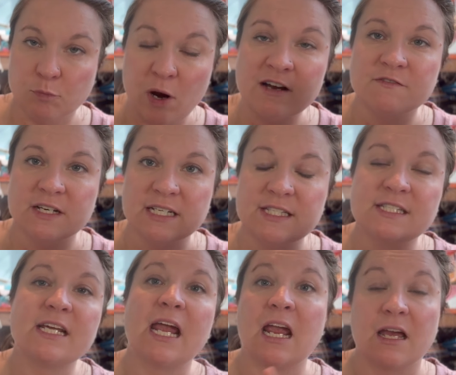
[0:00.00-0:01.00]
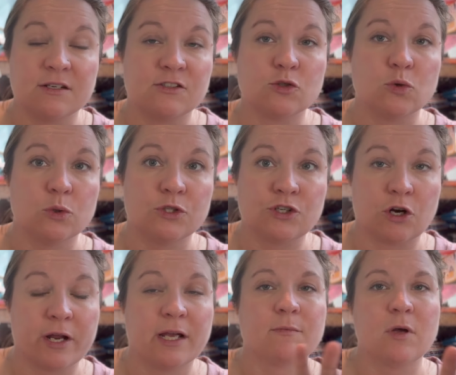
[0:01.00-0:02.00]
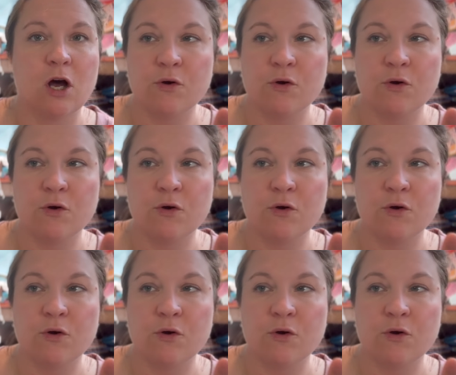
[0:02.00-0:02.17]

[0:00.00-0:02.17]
breakfast and school starting.